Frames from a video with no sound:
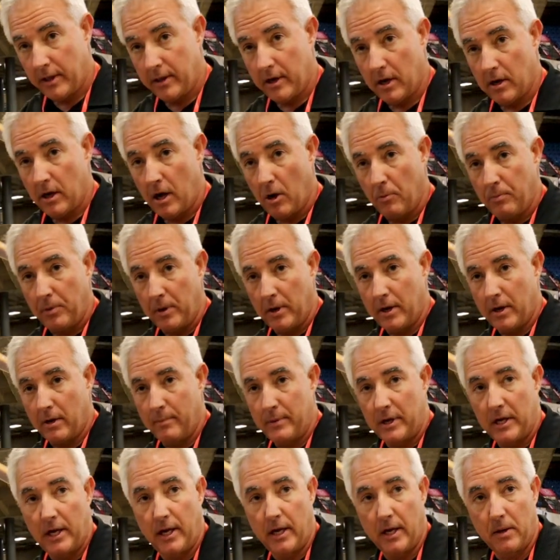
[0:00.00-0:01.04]
it in there and hope you hit
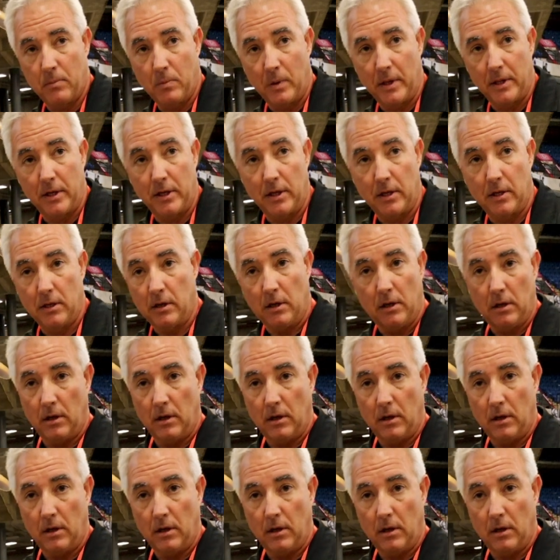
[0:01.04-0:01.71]
them in the head with it.